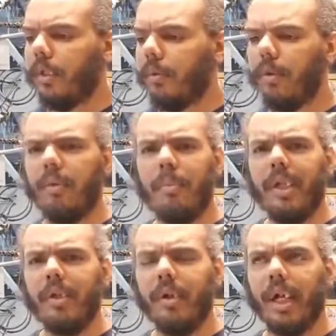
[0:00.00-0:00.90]
What have I
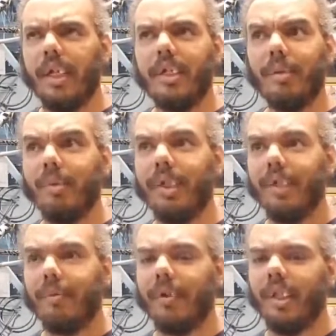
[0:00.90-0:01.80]
been doing? I did something
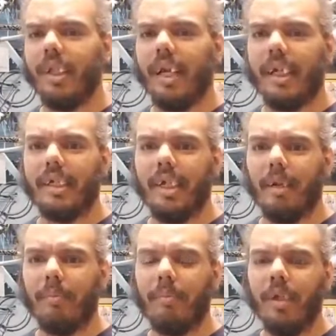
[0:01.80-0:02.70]
differently last time.